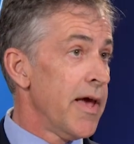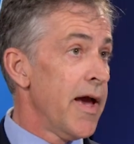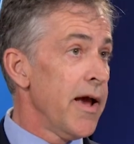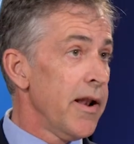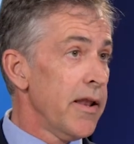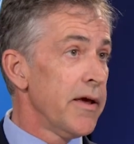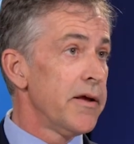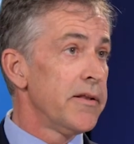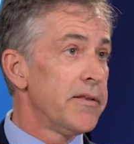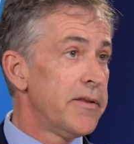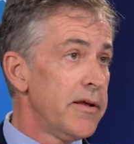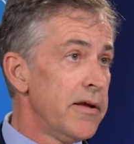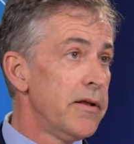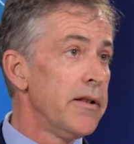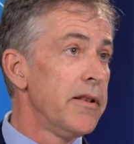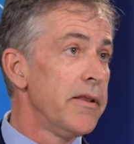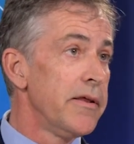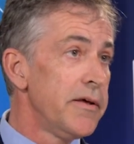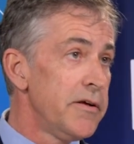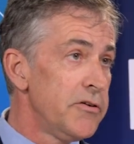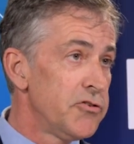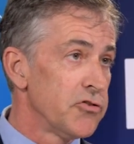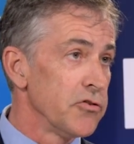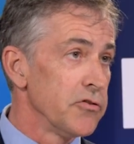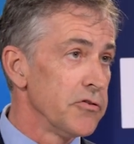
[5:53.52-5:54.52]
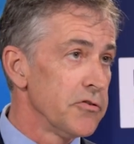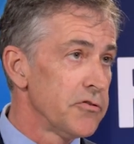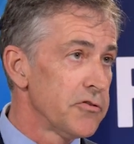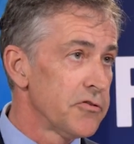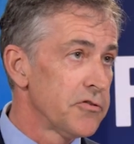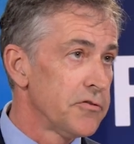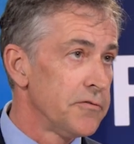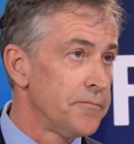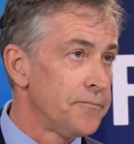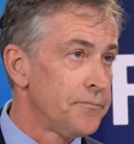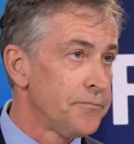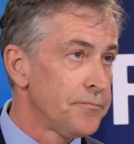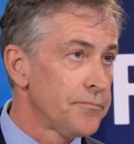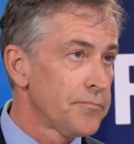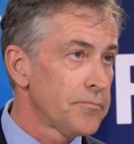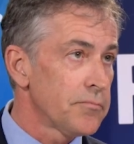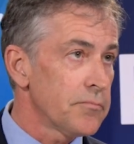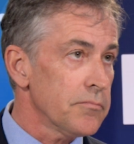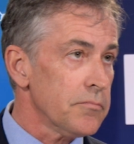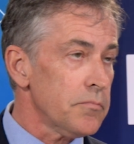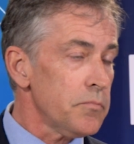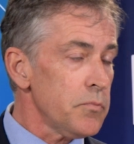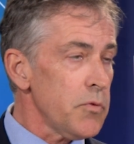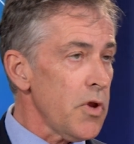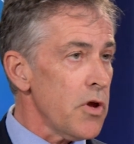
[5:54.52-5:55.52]
LAD lesions,
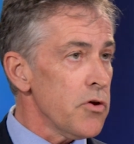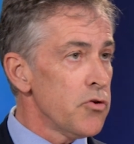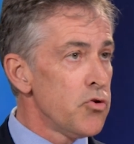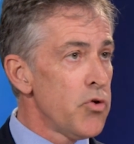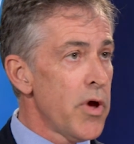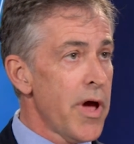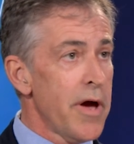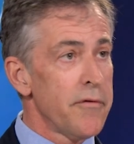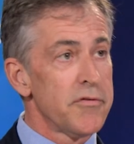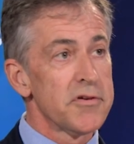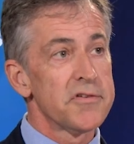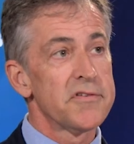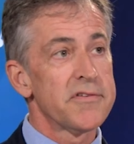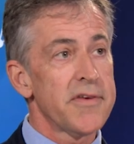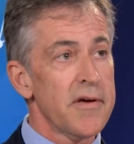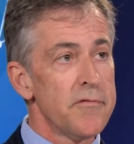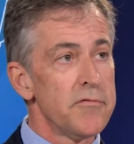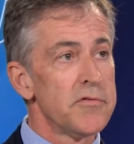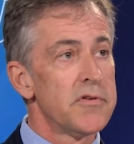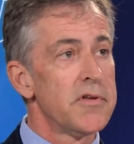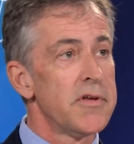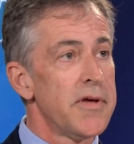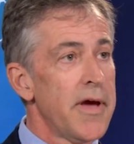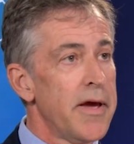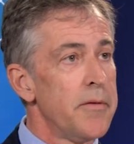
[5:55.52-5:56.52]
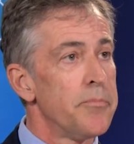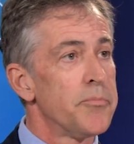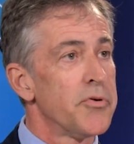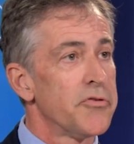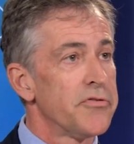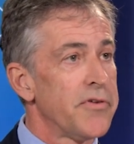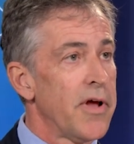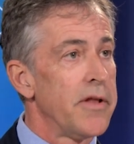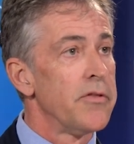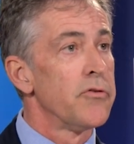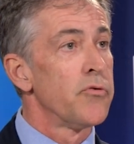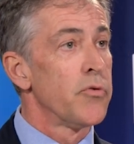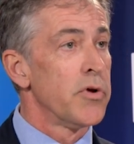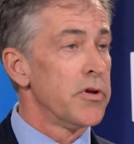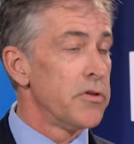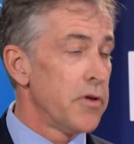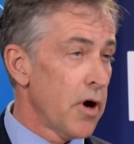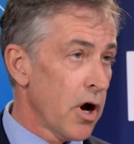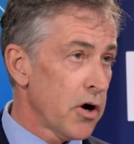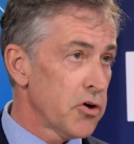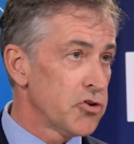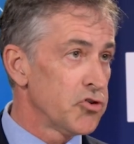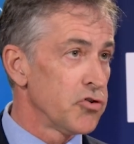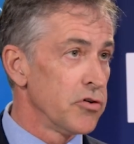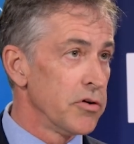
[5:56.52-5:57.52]
you have a 78%
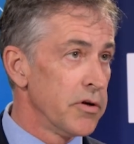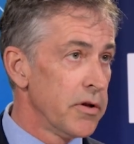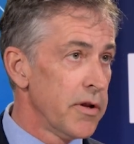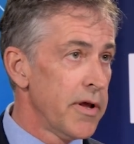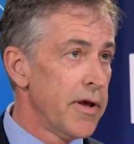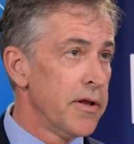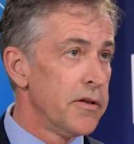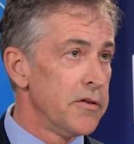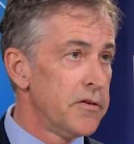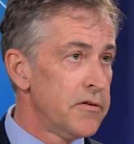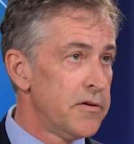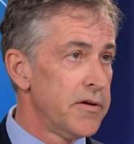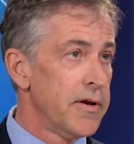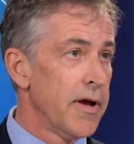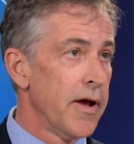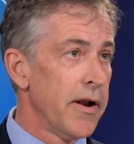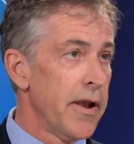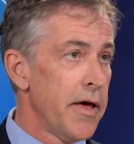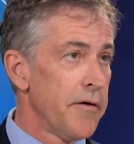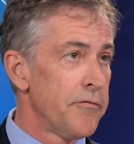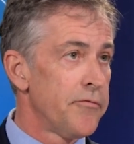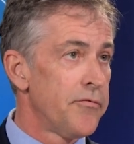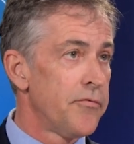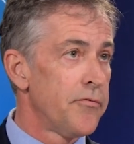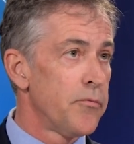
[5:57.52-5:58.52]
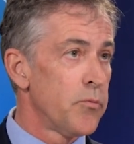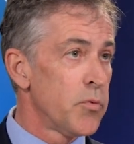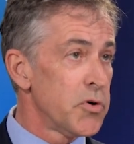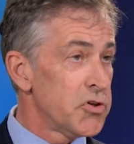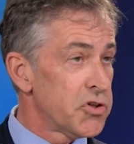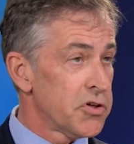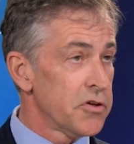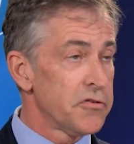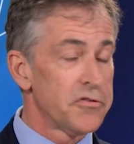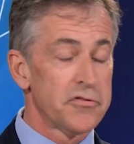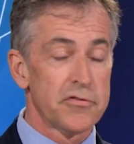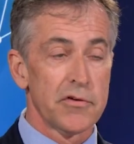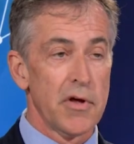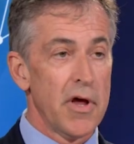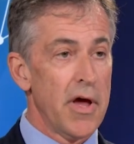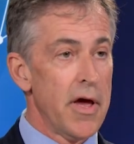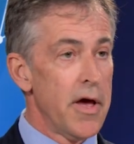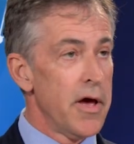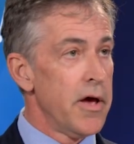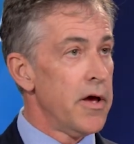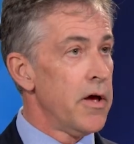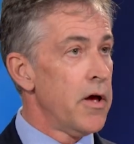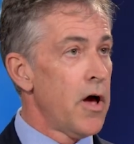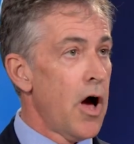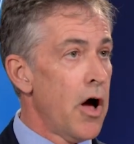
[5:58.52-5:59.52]
reduction in TLF, which is
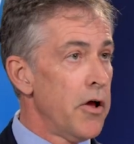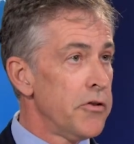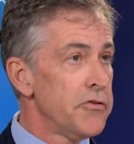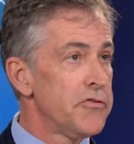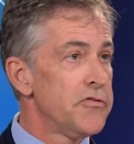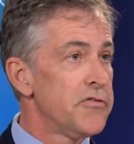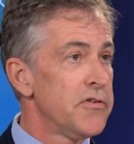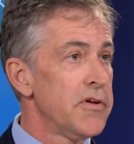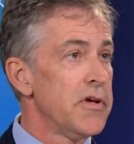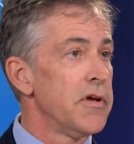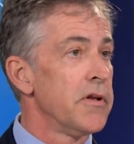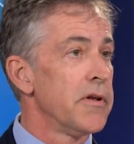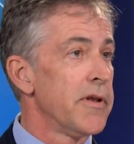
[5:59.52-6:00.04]
unseen